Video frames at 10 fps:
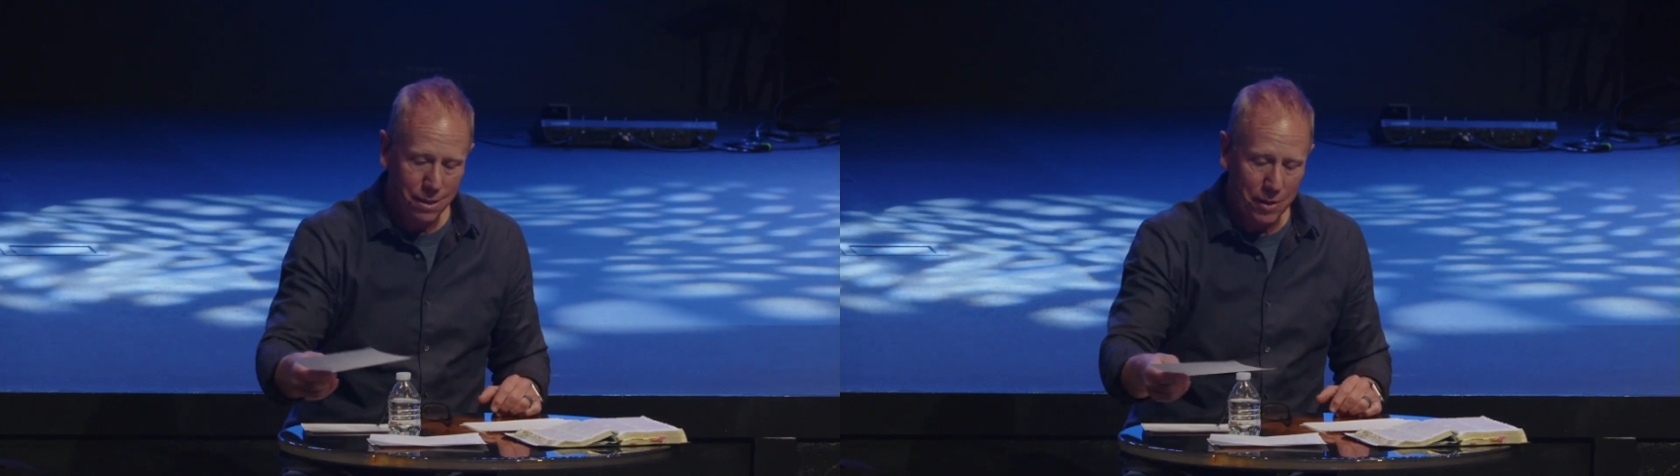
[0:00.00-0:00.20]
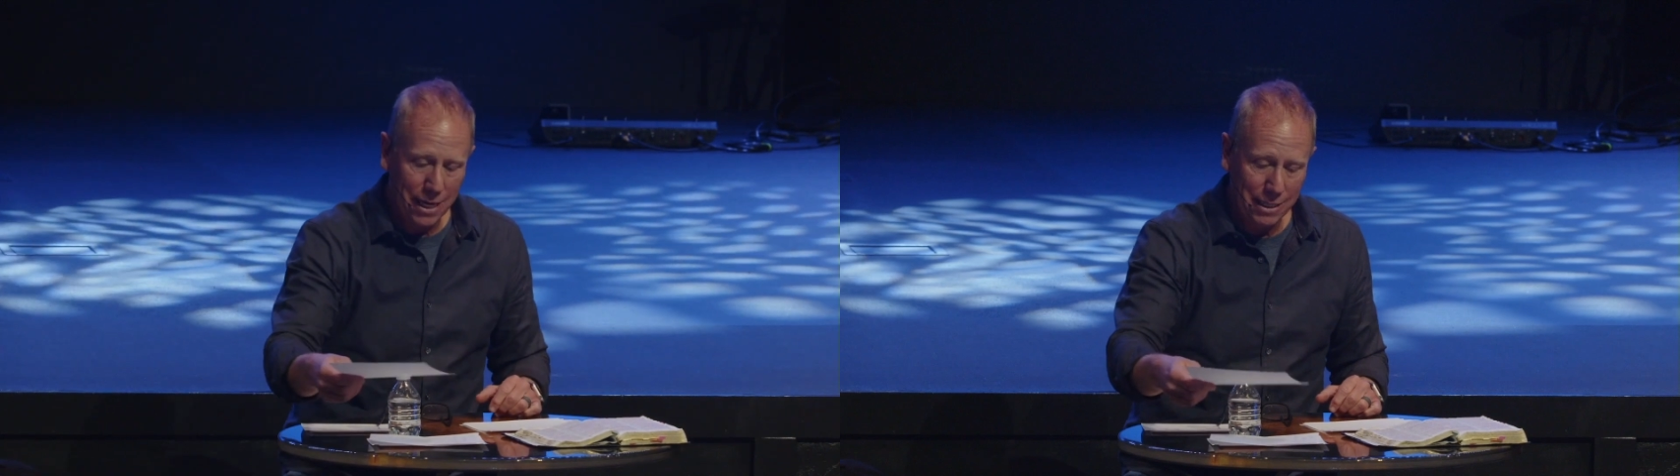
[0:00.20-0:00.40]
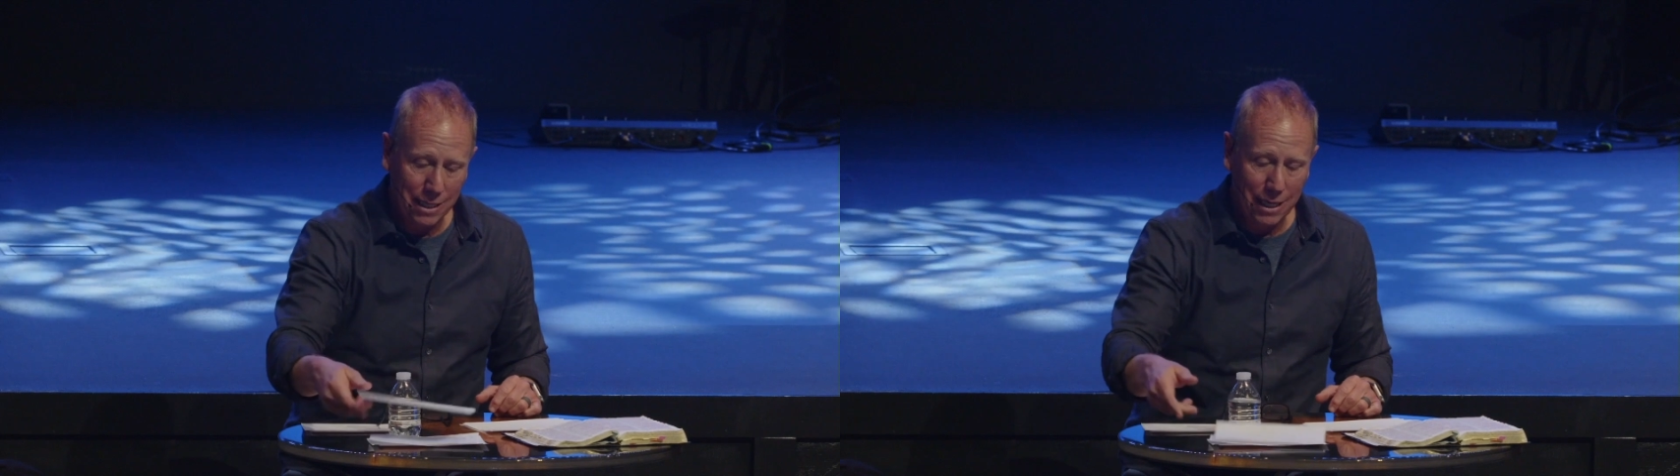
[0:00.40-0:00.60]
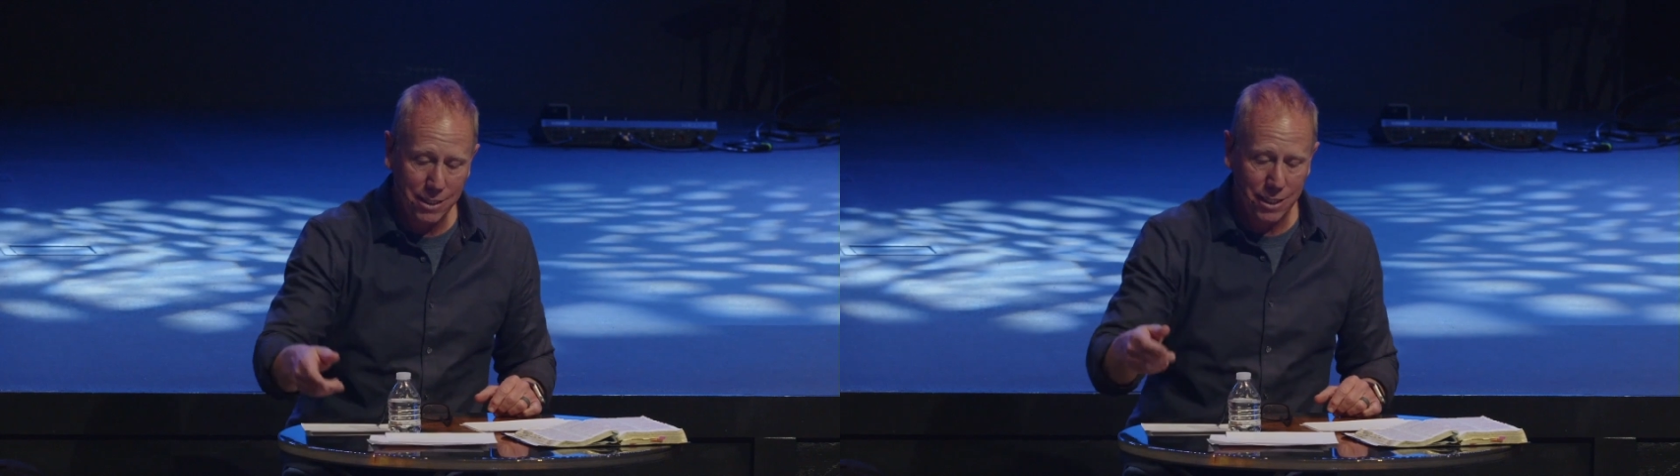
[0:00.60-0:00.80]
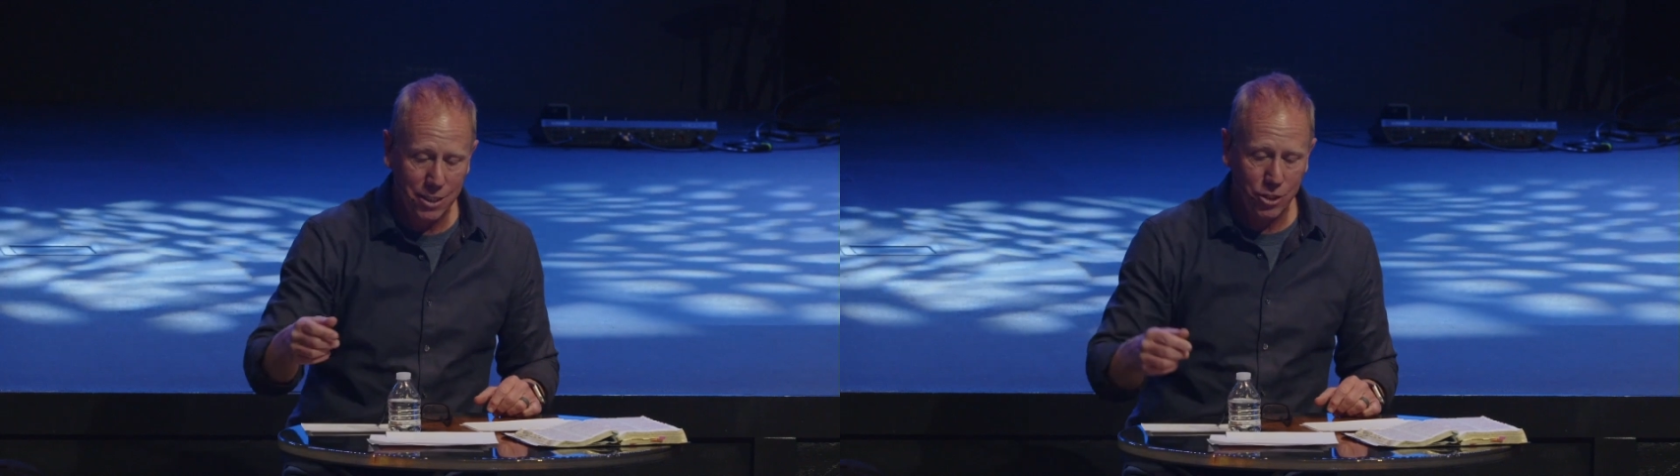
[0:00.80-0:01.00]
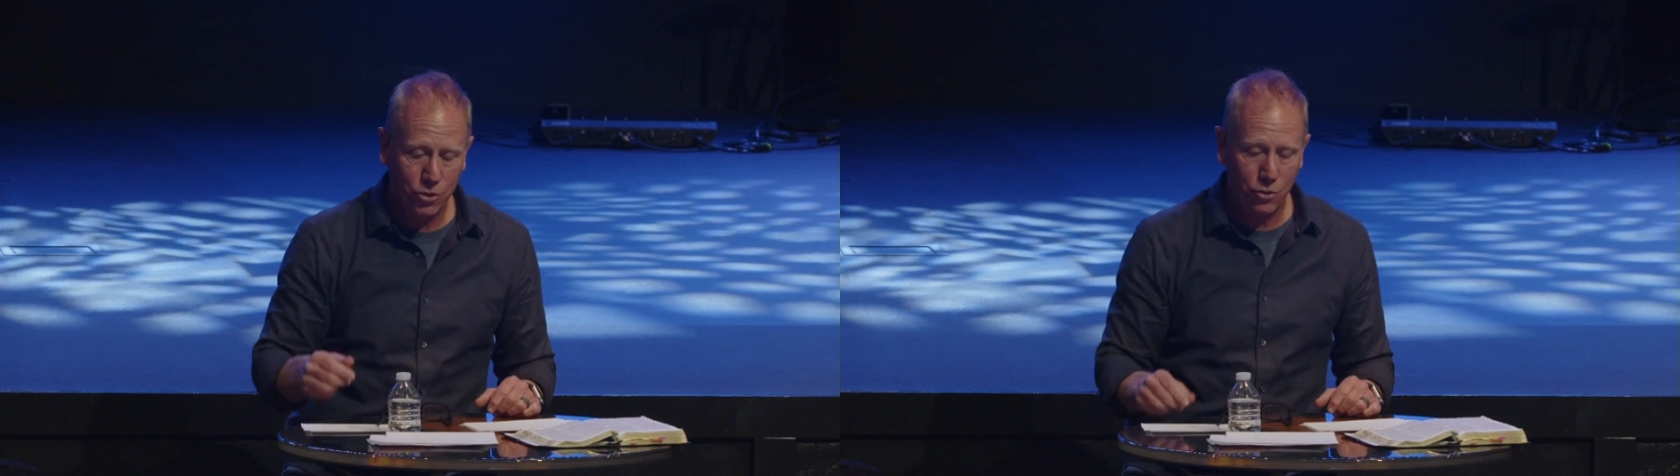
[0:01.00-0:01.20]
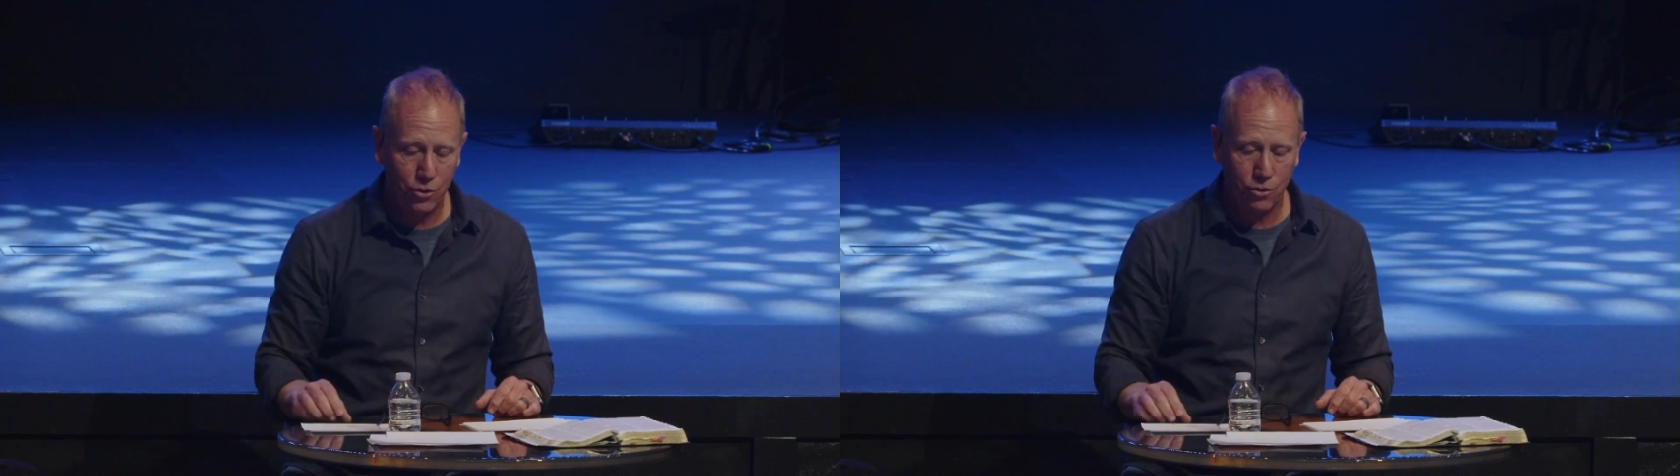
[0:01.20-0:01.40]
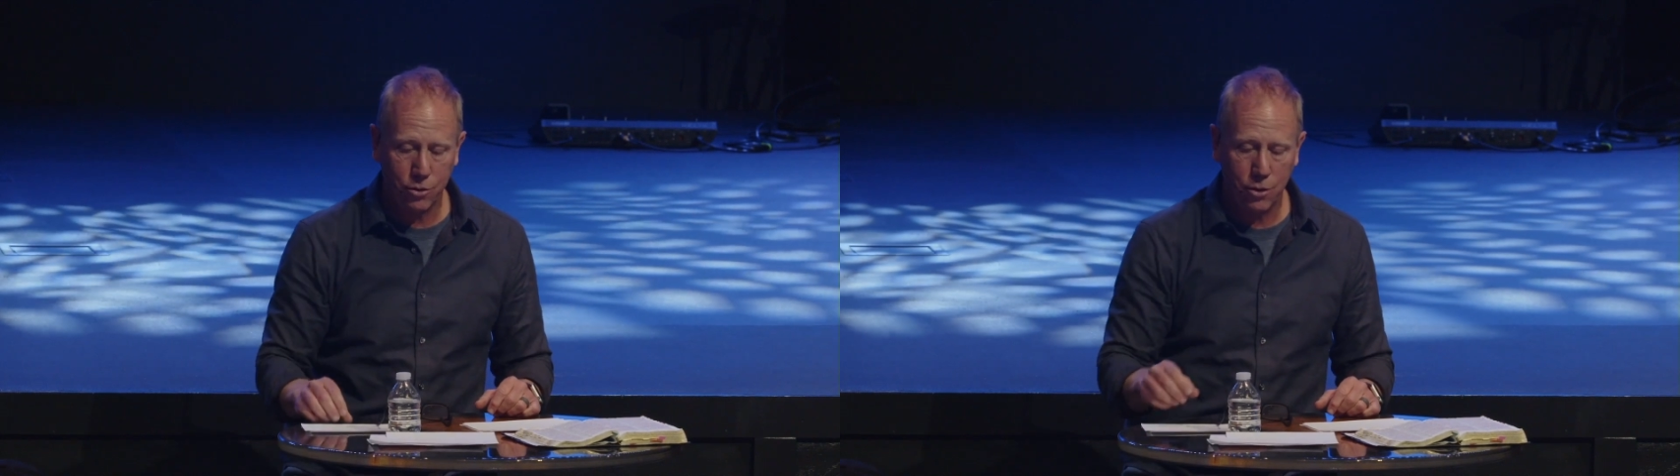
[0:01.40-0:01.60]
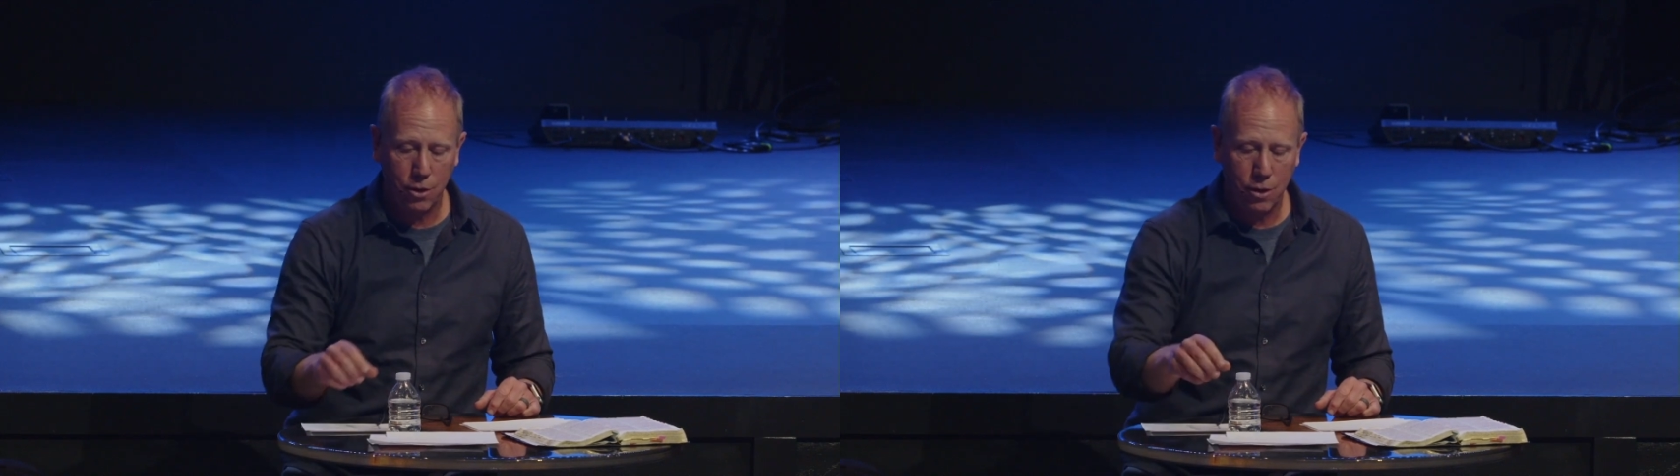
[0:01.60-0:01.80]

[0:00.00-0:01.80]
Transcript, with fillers: but it's, it's the truth.